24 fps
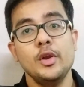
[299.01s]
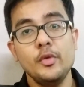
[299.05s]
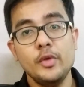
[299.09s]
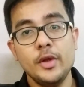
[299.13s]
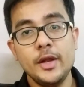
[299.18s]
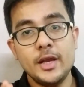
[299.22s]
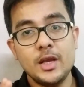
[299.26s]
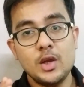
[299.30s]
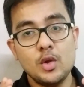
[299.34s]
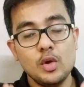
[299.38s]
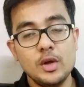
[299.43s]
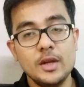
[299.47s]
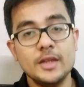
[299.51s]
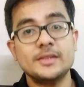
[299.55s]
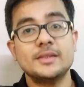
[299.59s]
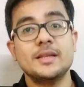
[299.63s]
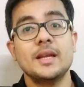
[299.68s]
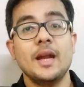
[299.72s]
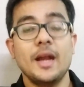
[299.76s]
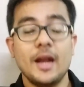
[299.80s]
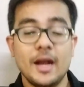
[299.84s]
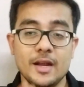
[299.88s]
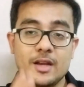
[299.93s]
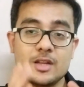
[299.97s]
you need to
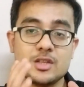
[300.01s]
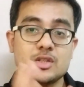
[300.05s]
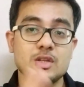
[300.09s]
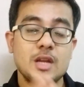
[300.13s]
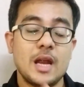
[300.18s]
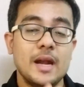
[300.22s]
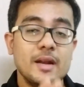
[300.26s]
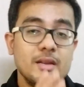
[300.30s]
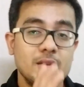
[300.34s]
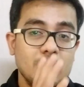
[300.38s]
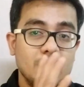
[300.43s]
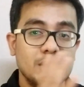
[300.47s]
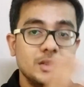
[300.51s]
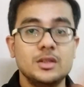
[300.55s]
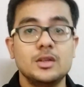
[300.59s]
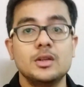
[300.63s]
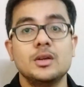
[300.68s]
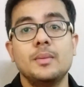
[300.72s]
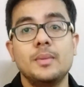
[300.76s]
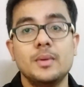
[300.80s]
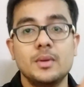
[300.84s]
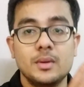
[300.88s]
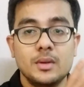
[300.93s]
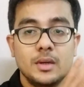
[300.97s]
listen and understand
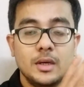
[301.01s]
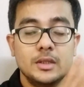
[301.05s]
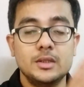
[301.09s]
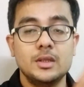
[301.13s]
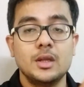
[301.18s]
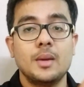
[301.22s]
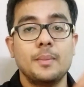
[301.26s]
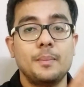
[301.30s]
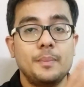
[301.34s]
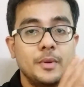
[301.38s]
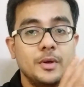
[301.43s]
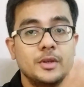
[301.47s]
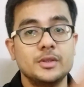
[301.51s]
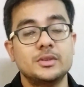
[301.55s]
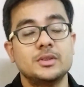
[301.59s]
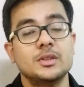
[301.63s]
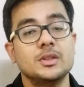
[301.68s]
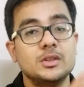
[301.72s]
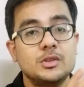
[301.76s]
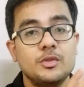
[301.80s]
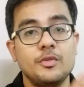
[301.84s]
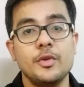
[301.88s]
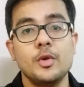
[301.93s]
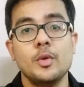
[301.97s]
the other
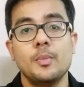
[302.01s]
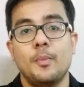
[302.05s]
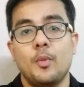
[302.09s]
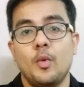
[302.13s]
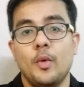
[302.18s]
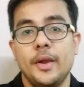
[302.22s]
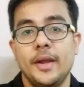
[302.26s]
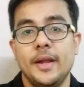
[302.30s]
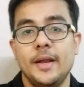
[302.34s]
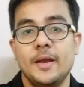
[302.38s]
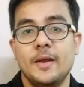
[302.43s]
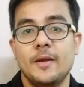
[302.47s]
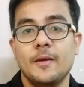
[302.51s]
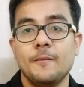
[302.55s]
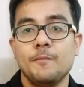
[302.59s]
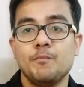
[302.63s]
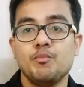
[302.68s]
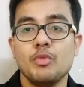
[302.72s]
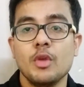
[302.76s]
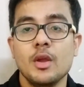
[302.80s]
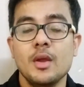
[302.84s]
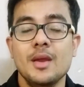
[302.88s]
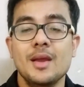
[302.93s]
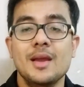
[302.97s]
person's viewpoint.
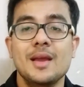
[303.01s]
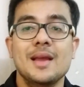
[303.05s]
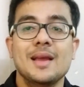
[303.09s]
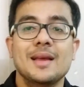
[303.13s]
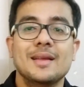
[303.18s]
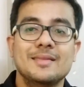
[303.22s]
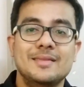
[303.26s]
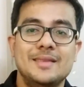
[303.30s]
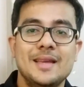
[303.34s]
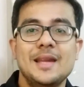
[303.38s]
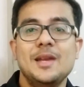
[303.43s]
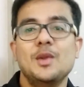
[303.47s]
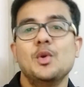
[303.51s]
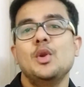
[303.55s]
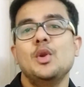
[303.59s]
Then